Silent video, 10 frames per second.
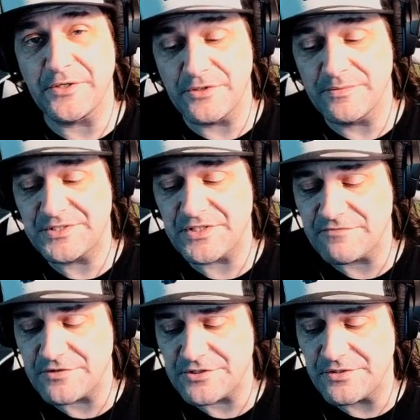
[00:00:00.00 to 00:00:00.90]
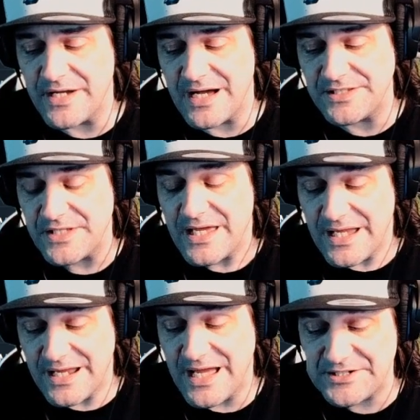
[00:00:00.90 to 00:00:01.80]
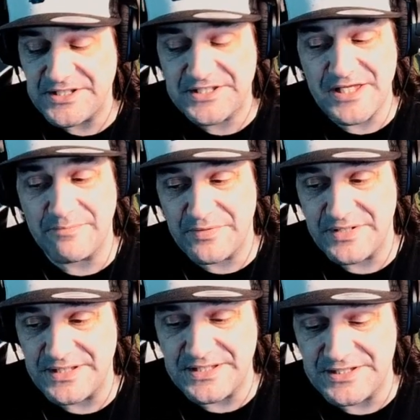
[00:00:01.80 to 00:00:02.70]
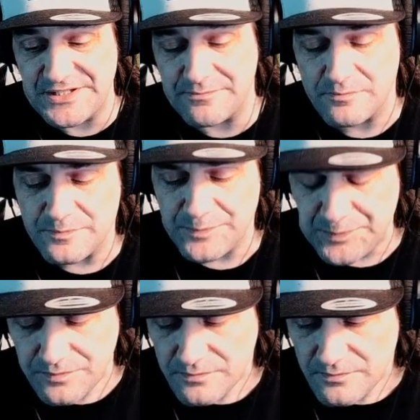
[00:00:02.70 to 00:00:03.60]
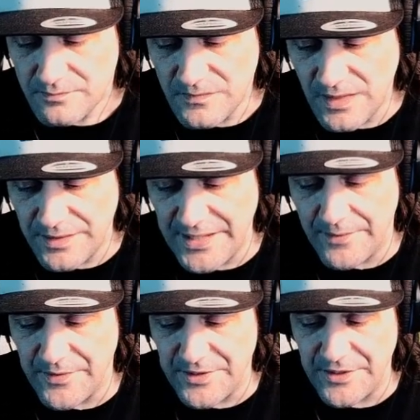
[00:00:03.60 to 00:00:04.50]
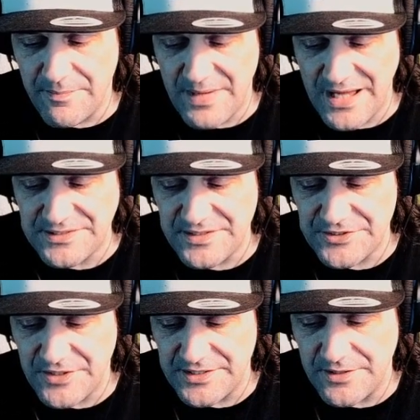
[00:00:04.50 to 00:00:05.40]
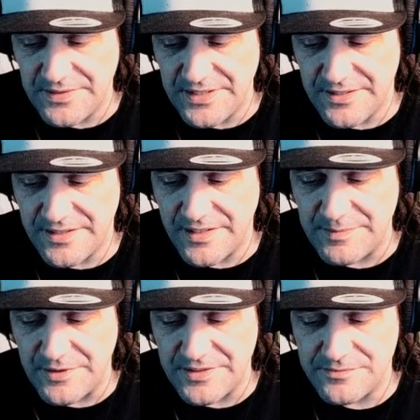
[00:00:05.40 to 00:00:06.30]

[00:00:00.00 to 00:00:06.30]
a little bit softer to you guys and actually sound pretty decent. Now, we're going to go back to this audio here and unmute it.